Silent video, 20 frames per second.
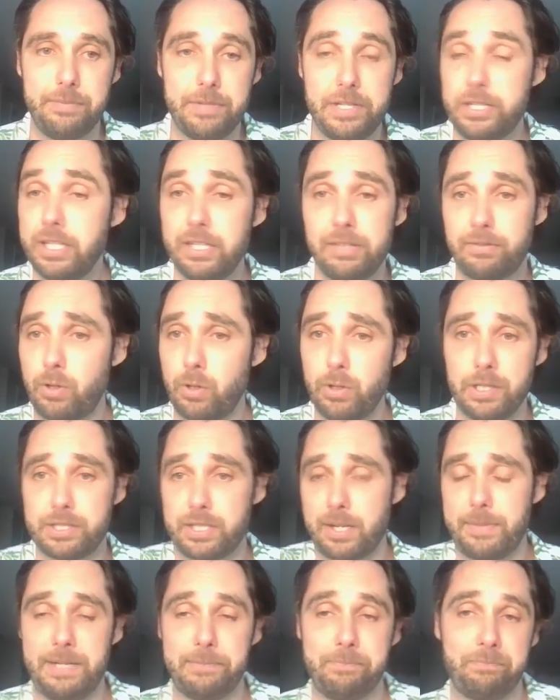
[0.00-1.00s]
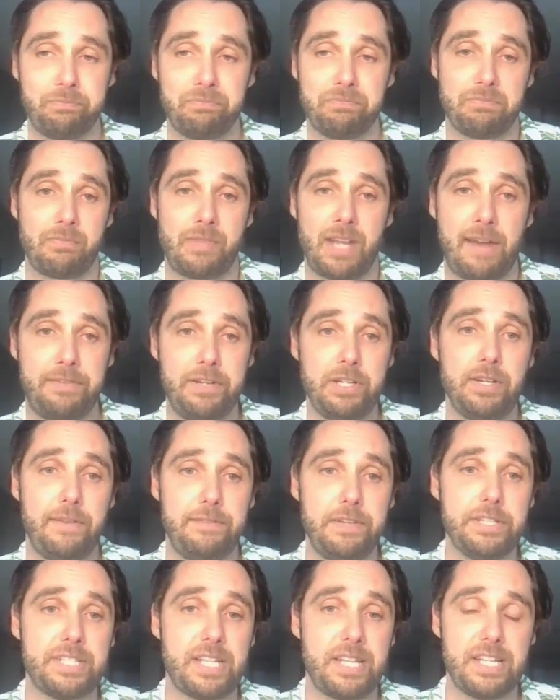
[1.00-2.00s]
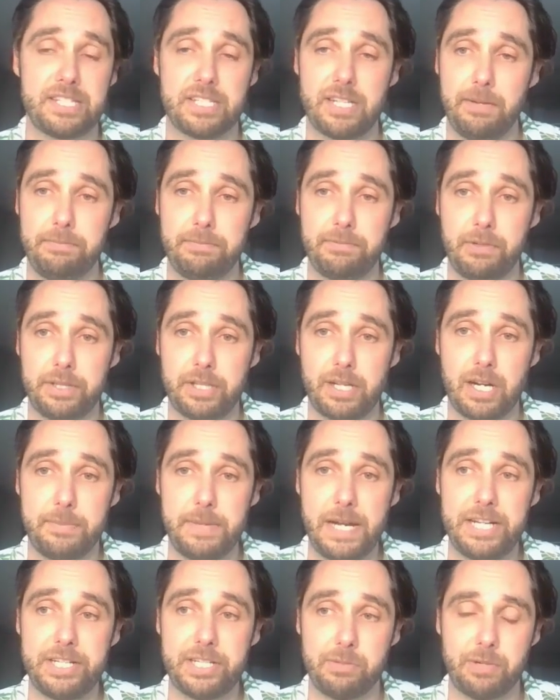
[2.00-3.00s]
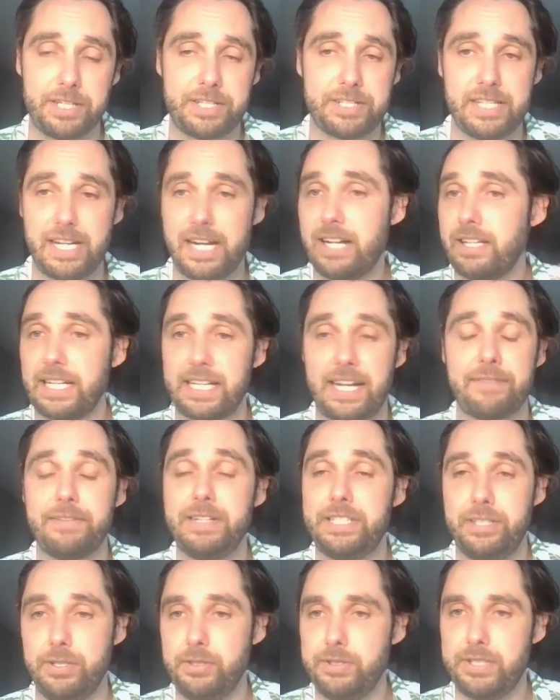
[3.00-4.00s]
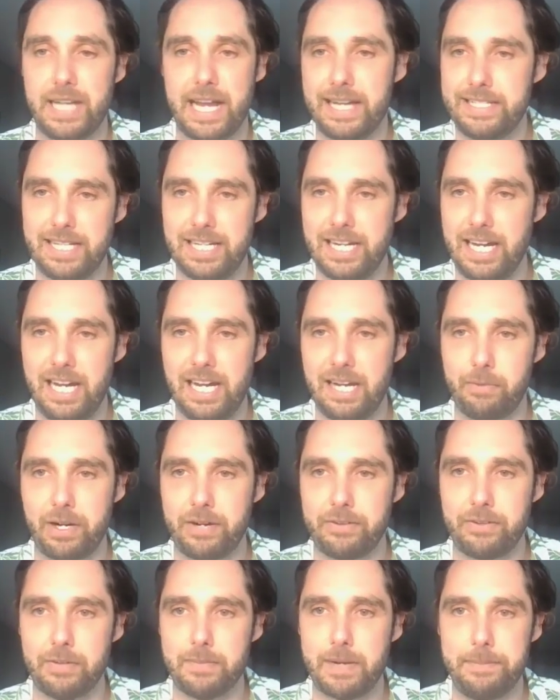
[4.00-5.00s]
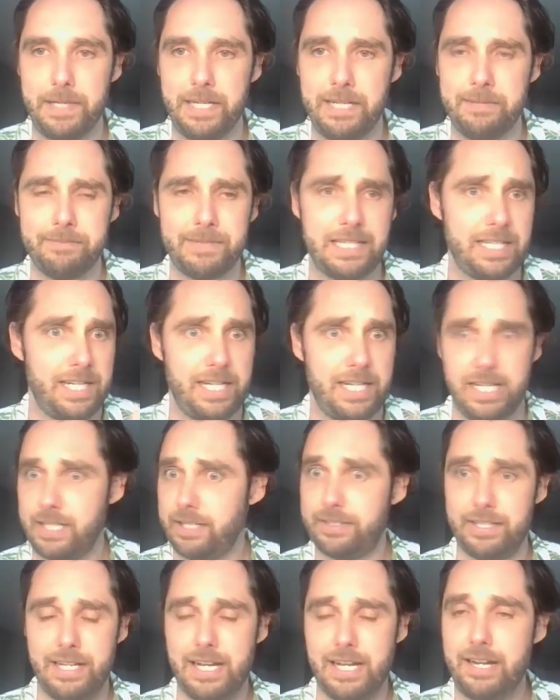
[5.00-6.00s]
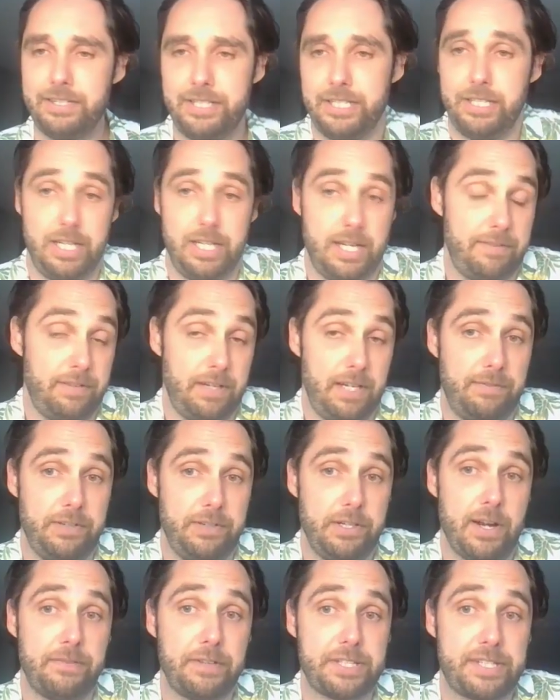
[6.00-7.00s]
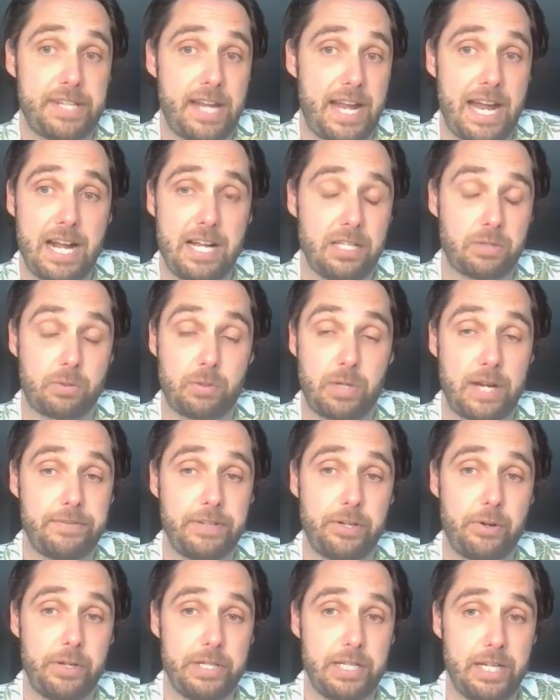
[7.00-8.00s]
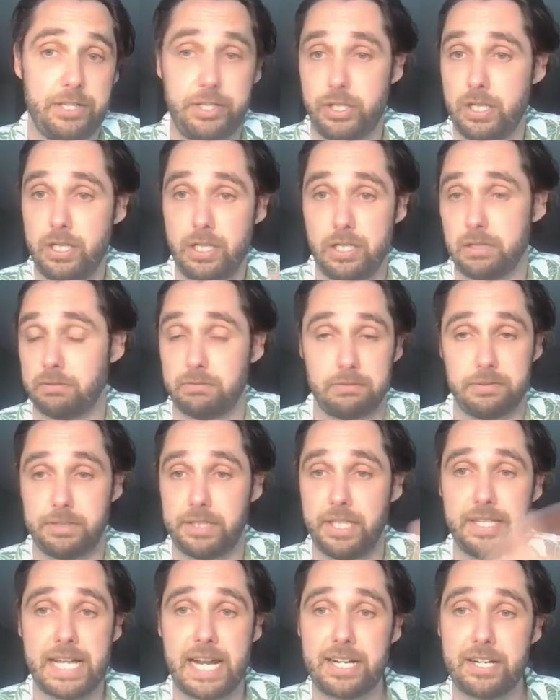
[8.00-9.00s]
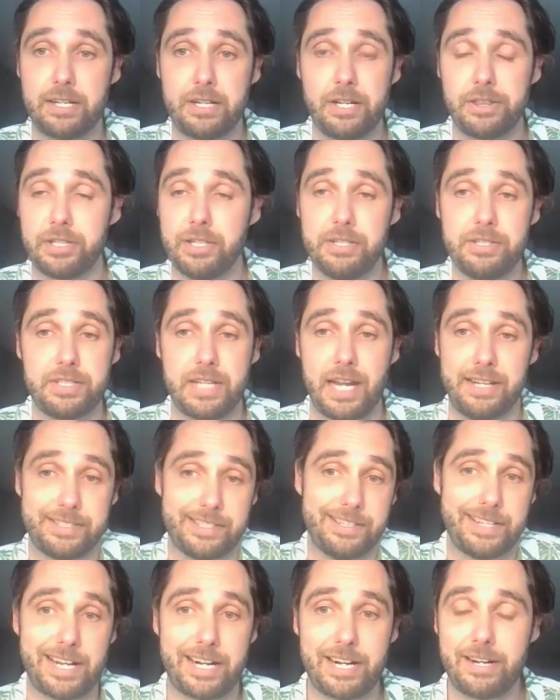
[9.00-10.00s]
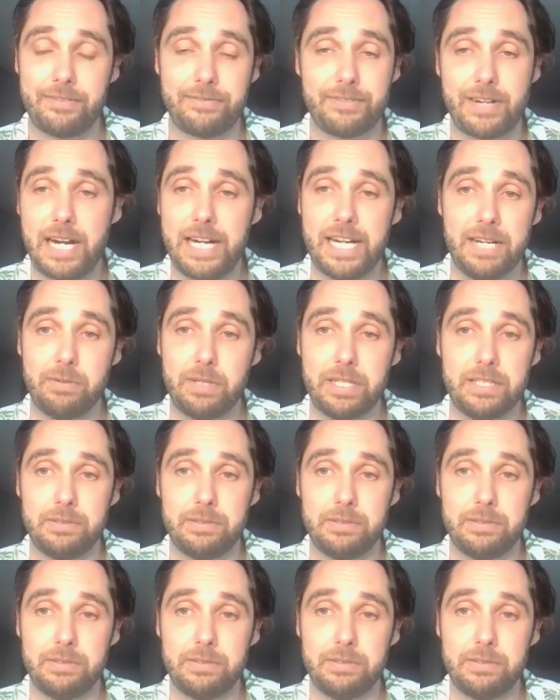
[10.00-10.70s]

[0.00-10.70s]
You can, of course, I mean, if you set this up with automation where it's sent out like every Tuesday at 10 a.m., whatever it might be, send out, if you have a sale or whatever going on, sure, send that out on Thursday, send that out on Friday,